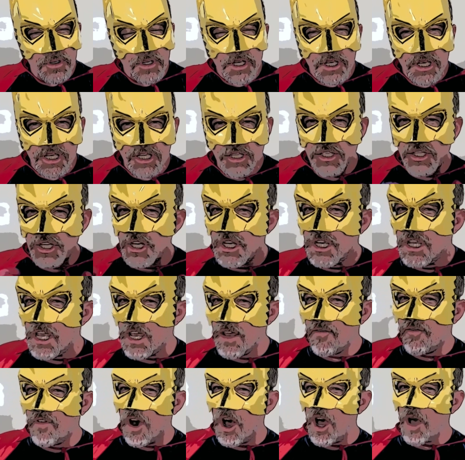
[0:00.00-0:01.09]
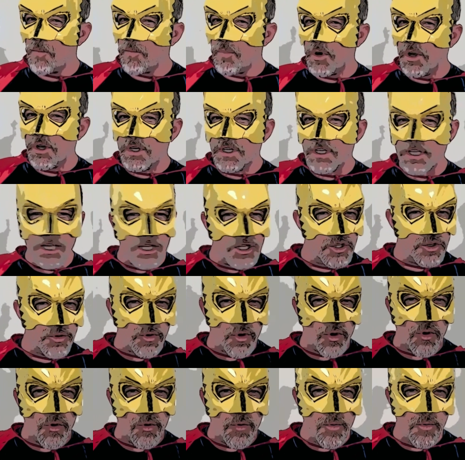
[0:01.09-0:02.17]
is to give up
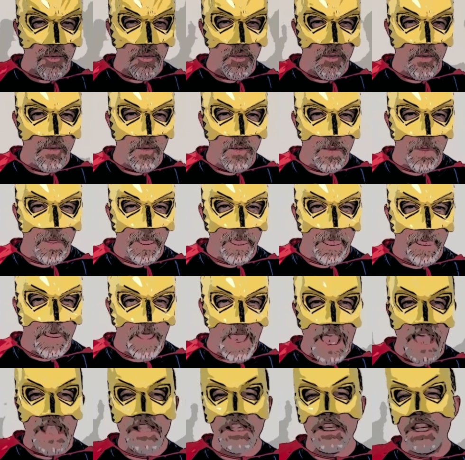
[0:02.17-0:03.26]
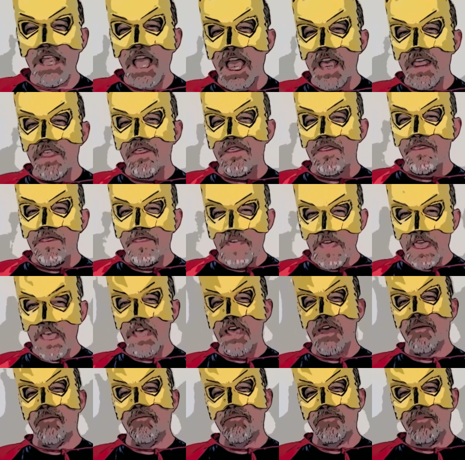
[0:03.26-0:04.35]
control and let
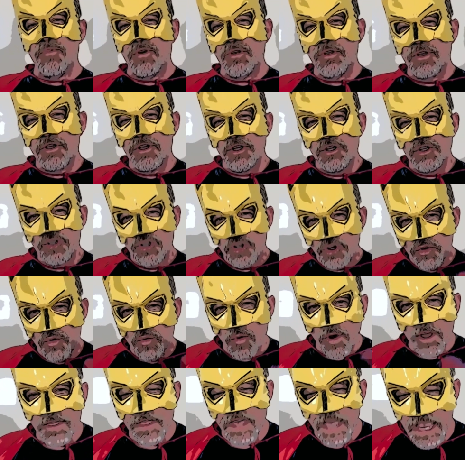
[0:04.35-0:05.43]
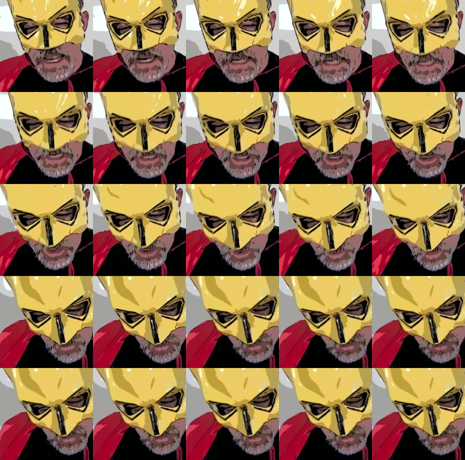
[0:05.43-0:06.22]
them do what they need to do.